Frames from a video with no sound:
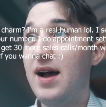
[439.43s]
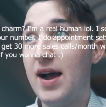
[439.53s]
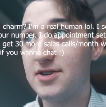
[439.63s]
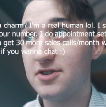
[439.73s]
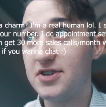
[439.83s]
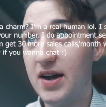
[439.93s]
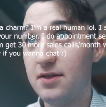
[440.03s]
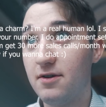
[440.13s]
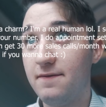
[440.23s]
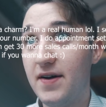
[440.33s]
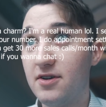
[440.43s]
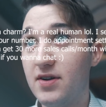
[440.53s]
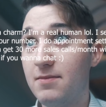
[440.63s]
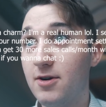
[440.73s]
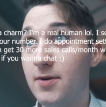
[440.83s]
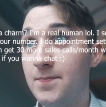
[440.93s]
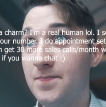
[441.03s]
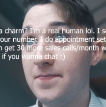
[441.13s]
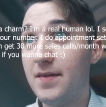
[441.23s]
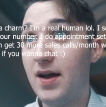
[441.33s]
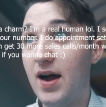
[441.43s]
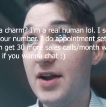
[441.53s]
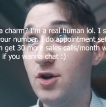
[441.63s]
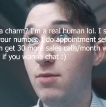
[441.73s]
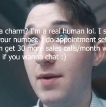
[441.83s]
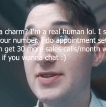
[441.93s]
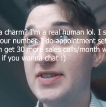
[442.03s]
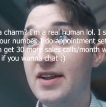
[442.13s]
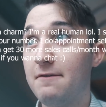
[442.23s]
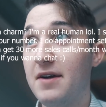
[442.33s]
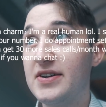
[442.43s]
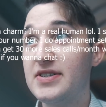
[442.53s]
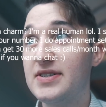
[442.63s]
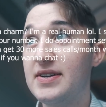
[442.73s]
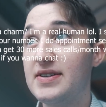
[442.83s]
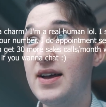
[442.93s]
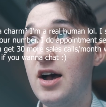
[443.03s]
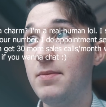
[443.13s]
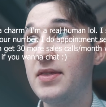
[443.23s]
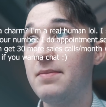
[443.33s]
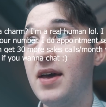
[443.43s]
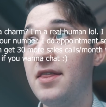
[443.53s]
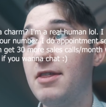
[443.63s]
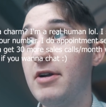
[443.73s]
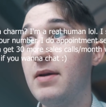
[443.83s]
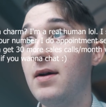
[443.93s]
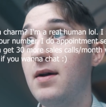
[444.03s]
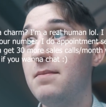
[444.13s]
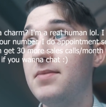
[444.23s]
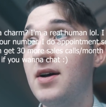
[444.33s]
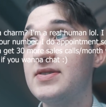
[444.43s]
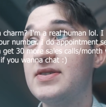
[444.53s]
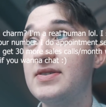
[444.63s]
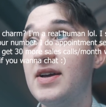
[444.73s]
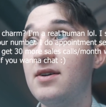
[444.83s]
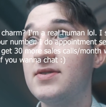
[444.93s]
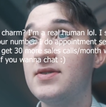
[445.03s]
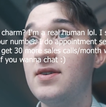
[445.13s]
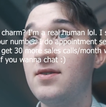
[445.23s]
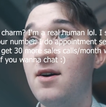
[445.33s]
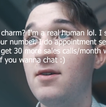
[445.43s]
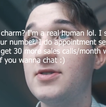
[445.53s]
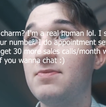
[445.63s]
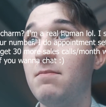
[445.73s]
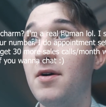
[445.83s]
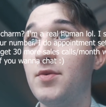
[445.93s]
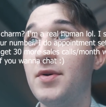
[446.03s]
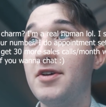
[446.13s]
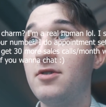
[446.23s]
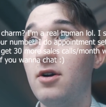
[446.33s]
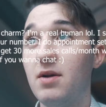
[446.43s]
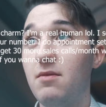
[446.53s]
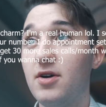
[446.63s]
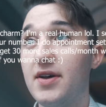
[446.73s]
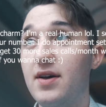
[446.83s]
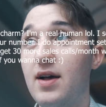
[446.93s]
I searched high and low to find your number. I do appointment setting for agencies, helping them get 30 plus sales calls per month with their target market.